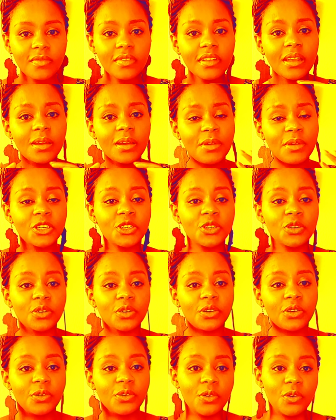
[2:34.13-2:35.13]
Make sure you
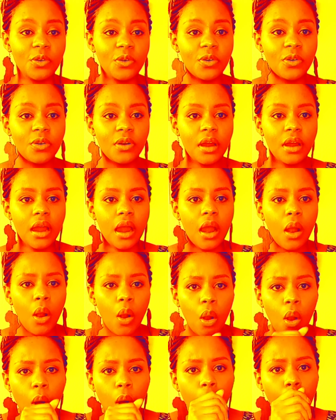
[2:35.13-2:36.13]
go.
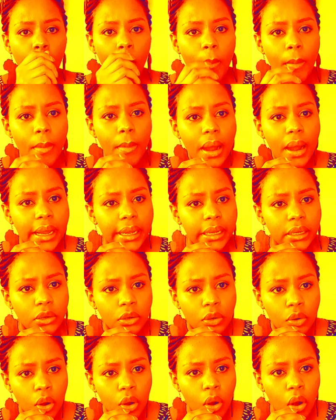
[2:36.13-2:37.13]
Oh my
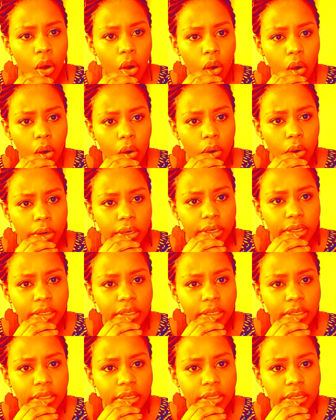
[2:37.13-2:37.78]
god.